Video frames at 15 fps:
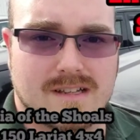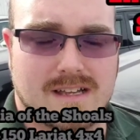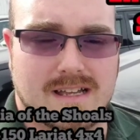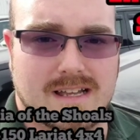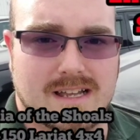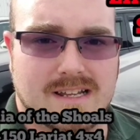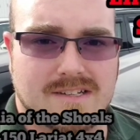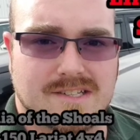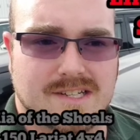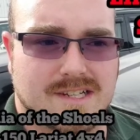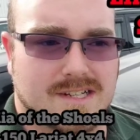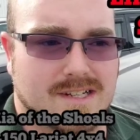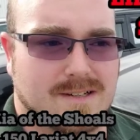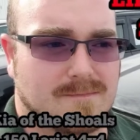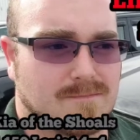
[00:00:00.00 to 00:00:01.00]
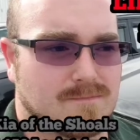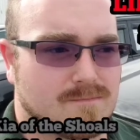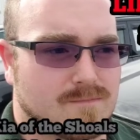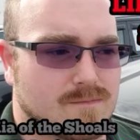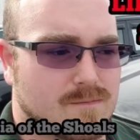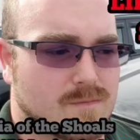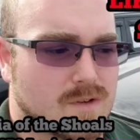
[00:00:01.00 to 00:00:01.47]
And
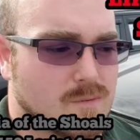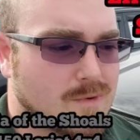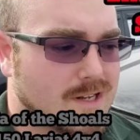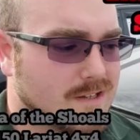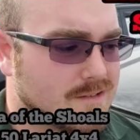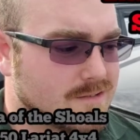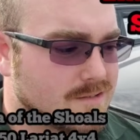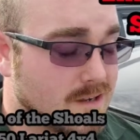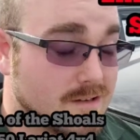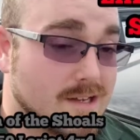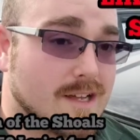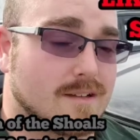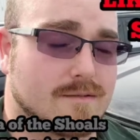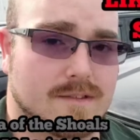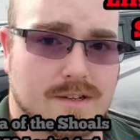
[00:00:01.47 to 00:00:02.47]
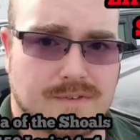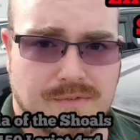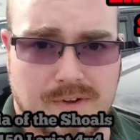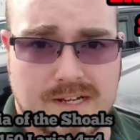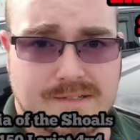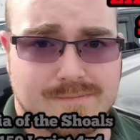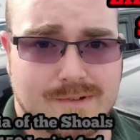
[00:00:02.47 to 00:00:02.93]
what else? Oh yeah, there's
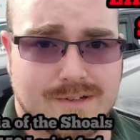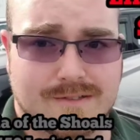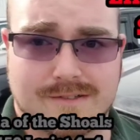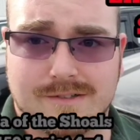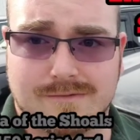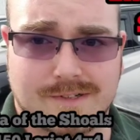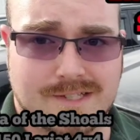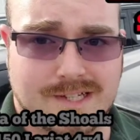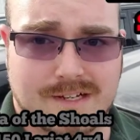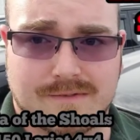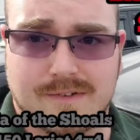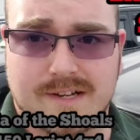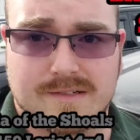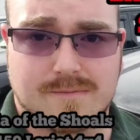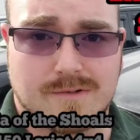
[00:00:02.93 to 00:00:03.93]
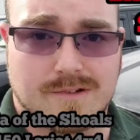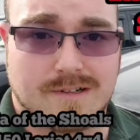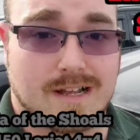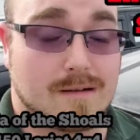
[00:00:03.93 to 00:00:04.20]
Facebook. You can reach out to Facebook.